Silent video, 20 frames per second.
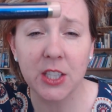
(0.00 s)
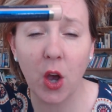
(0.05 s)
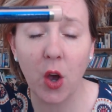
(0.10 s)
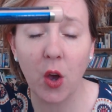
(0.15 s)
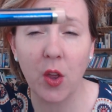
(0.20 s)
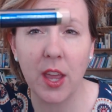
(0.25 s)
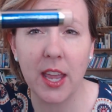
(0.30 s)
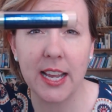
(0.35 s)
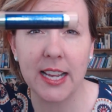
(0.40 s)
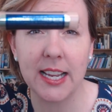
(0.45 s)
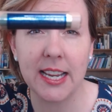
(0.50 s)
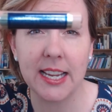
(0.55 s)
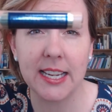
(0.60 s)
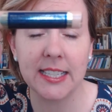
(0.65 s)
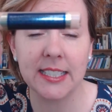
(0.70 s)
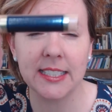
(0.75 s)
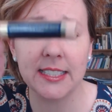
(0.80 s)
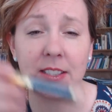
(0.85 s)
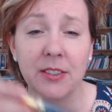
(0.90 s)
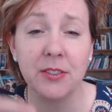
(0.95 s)
So
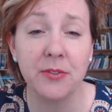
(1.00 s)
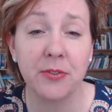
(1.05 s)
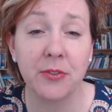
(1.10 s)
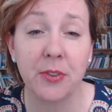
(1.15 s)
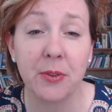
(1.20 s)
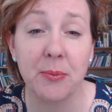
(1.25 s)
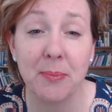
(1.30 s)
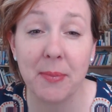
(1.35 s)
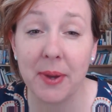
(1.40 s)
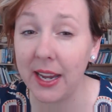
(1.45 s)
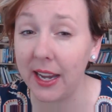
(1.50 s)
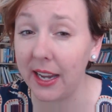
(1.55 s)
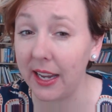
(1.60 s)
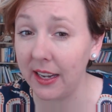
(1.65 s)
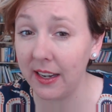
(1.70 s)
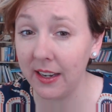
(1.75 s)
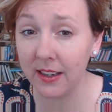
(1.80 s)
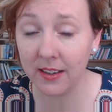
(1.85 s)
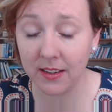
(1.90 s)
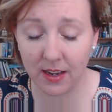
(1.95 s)
it is, for
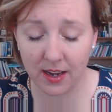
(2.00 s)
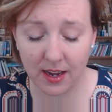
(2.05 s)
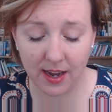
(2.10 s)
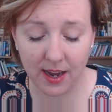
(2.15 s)
me,